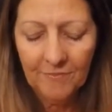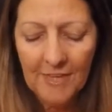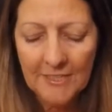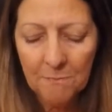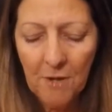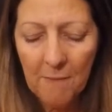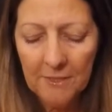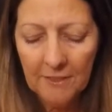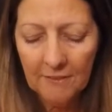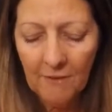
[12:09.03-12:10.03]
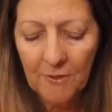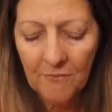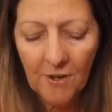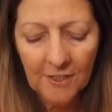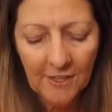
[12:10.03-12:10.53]
That's probably, we've
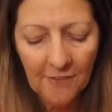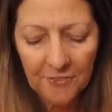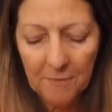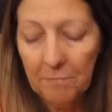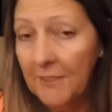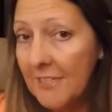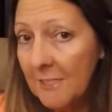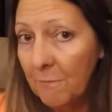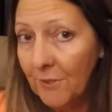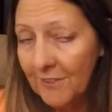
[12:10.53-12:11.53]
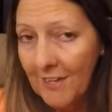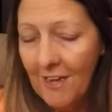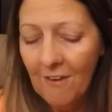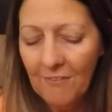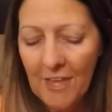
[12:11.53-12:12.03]
already got the Bliss book
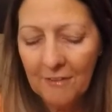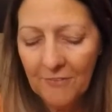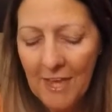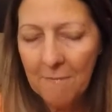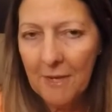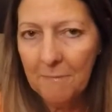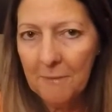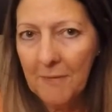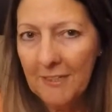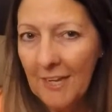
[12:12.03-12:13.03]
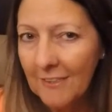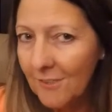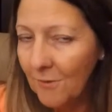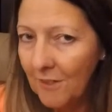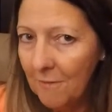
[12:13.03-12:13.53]
now. That might be my
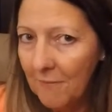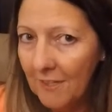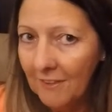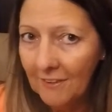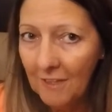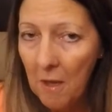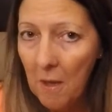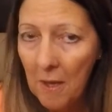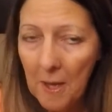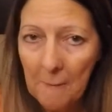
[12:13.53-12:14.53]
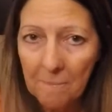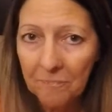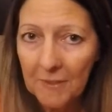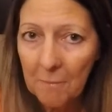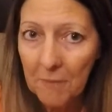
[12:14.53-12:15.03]
next one on my
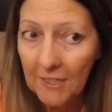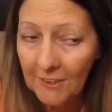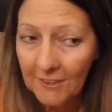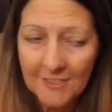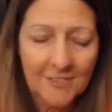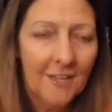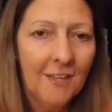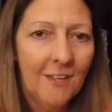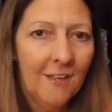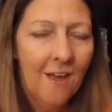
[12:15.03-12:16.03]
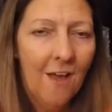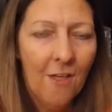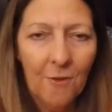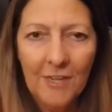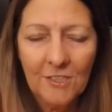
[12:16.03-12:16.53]
bucket list.
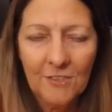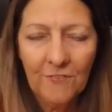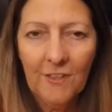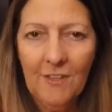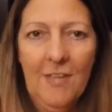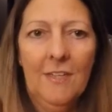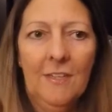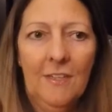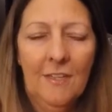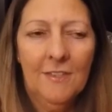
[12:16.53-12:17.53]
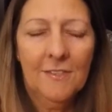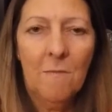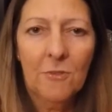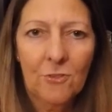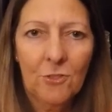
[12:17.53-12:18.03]
Although I just feel like it's
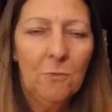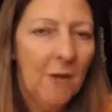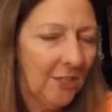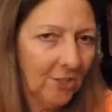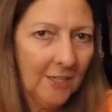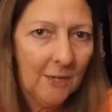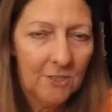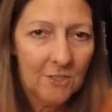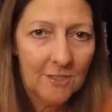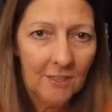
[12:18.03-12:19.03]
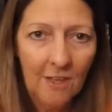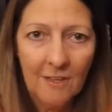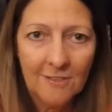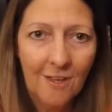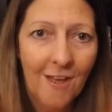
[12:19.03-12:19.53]
almost too much, like I would just get
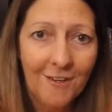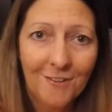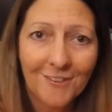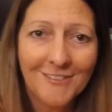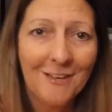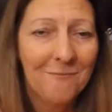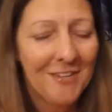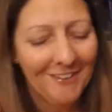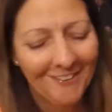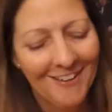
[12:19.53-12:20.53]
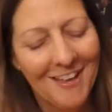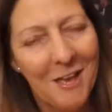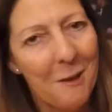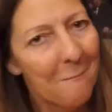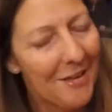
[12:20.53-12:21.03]
lost on it or something.
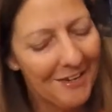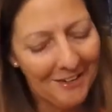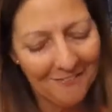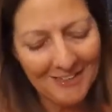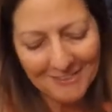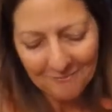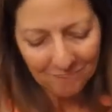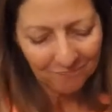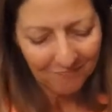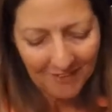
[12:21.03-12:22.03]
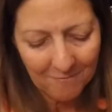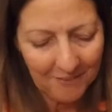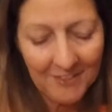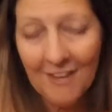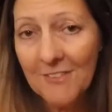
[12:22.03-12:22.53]
But anyways,
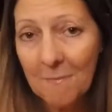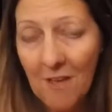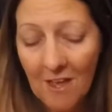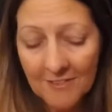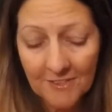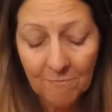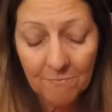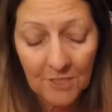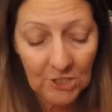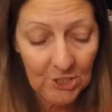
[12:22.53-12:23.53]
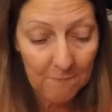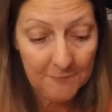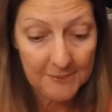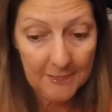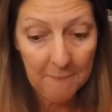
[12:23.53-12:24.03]
they have some awesome
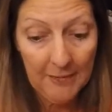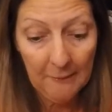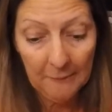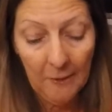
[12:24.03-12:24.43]
ships coming out.